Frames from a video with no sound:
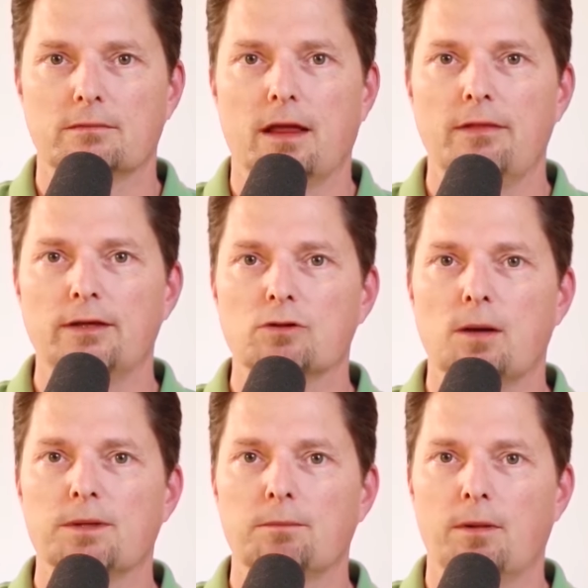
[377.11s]
They
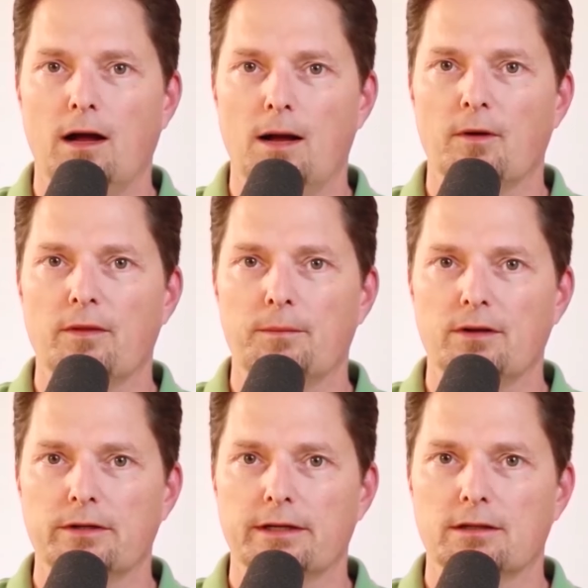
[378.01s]
dropped a bomb on the
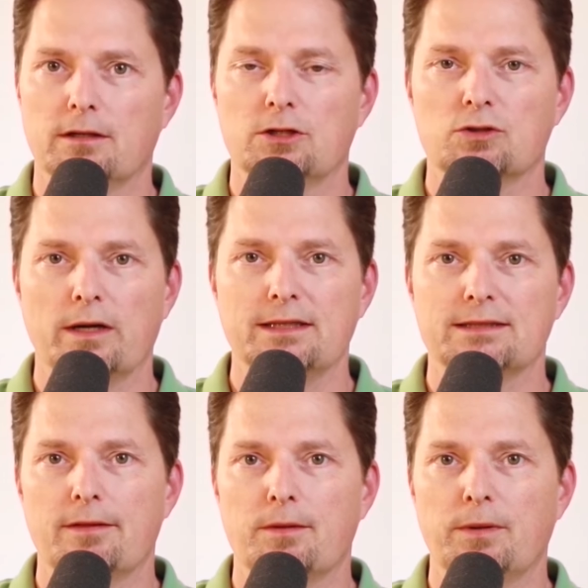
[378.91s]
building, so I can
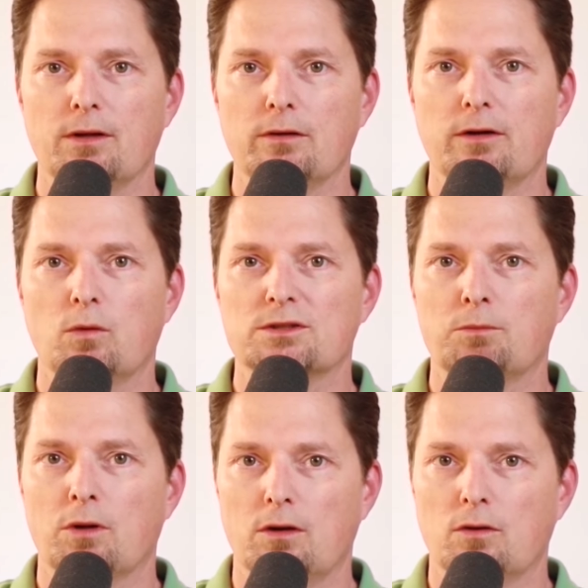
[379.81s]
say the building was
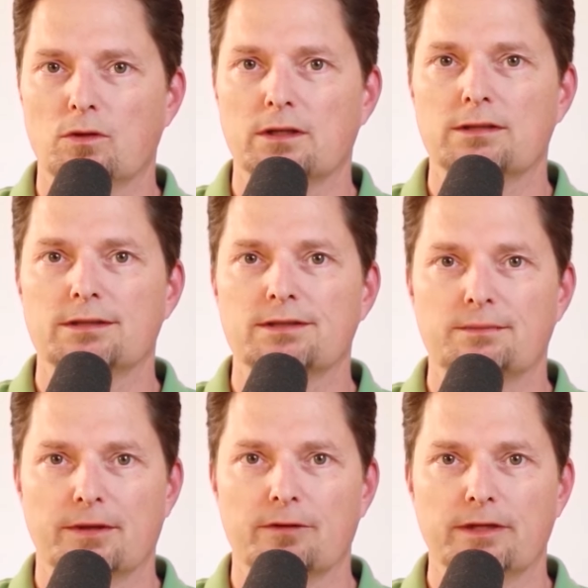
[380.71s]
blown to
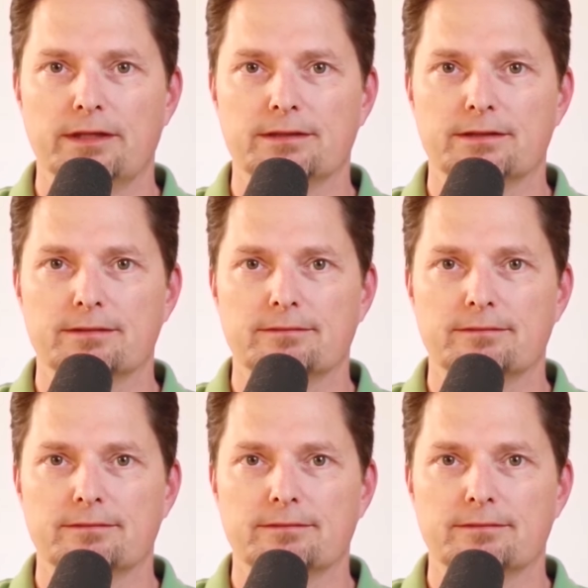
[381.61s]
smithereens.